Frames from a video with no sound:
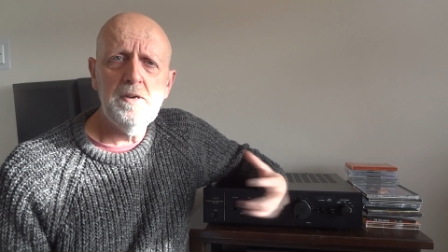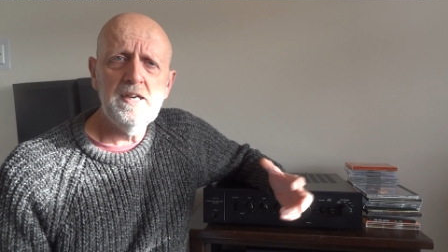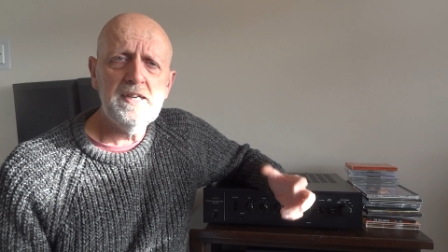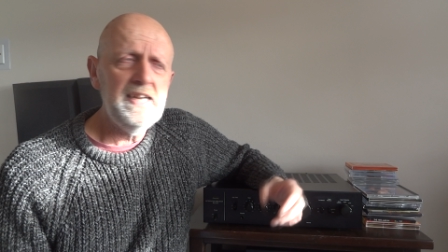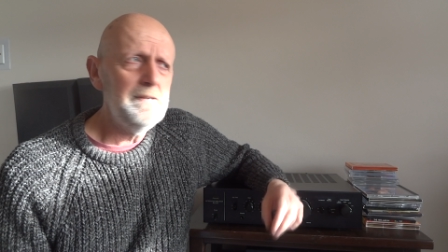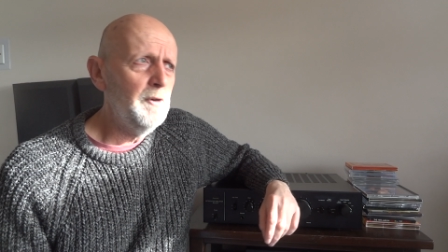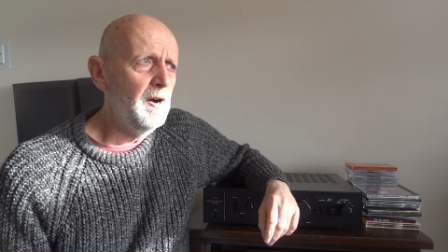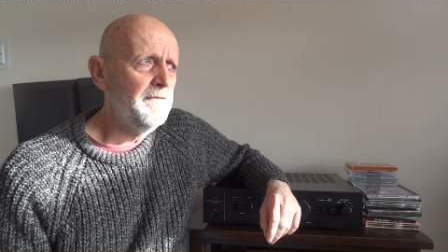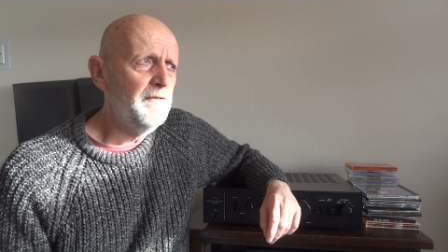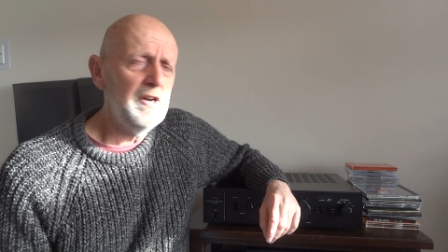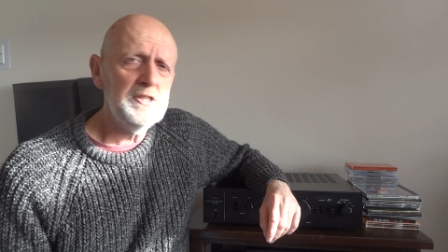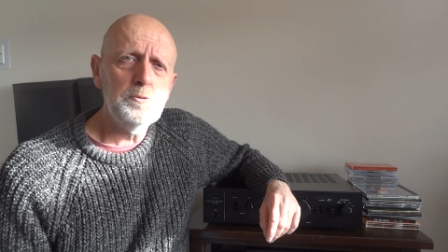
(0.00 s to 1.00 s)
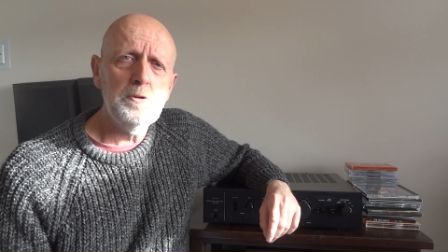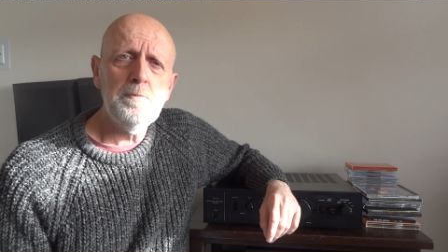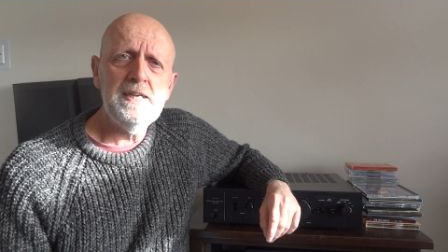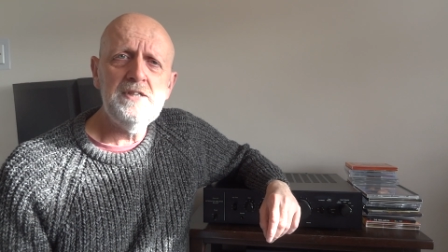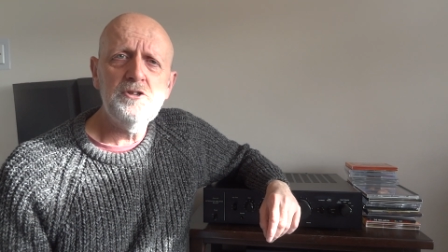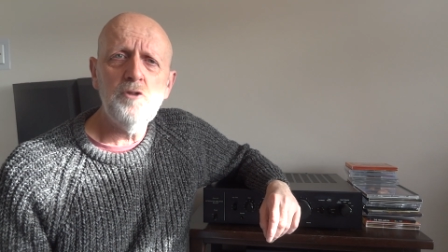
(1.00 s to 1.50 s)
But again, my advice would
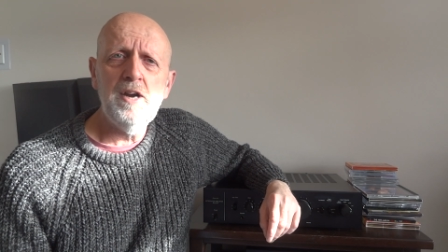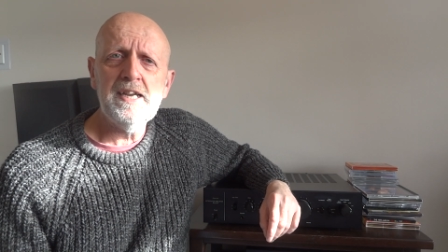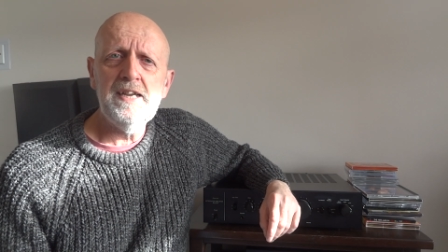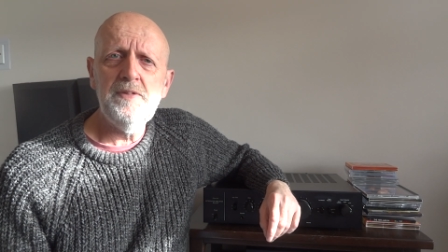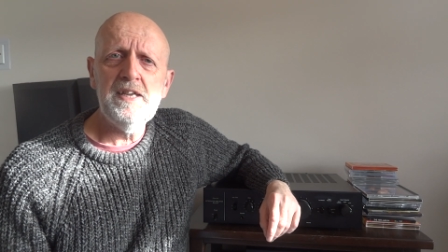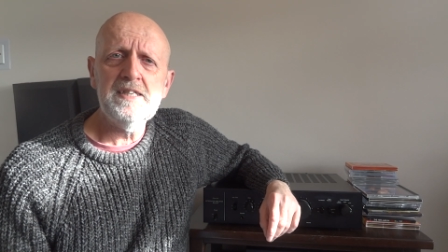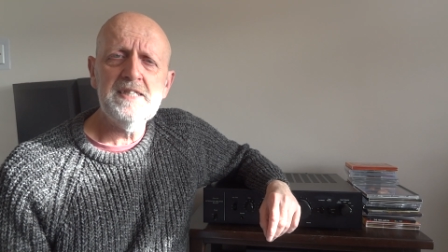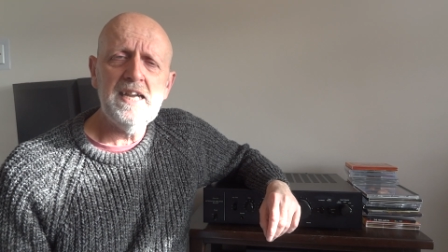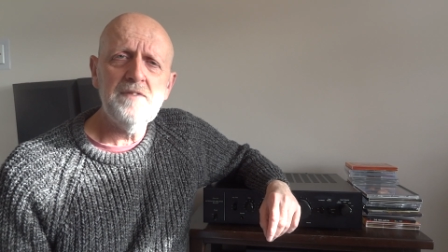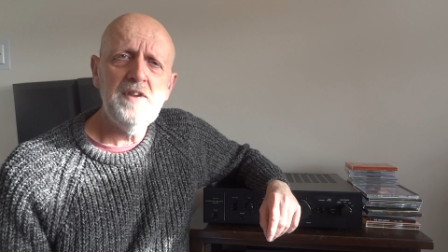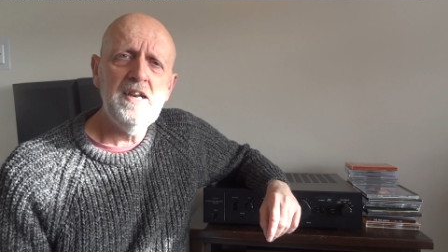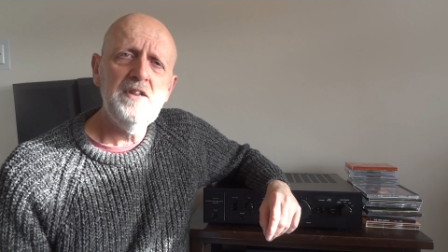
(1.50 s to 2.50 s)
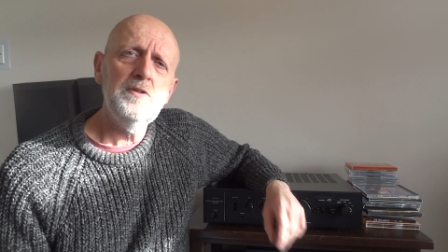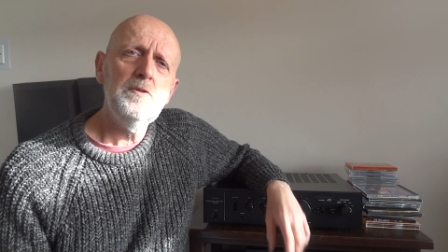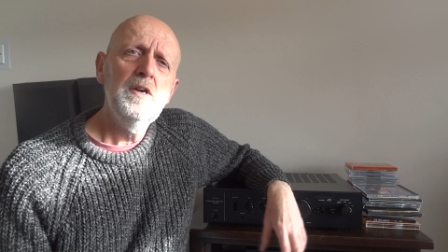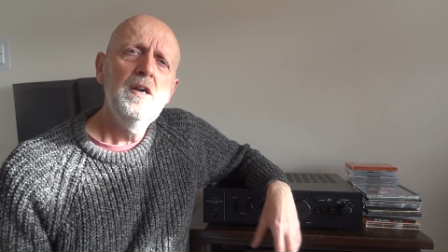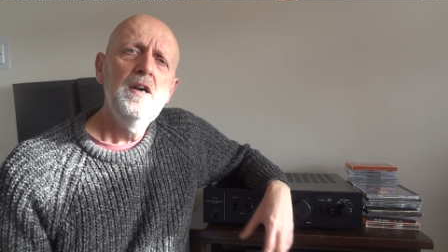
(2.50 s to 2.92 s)
be try and get the exact value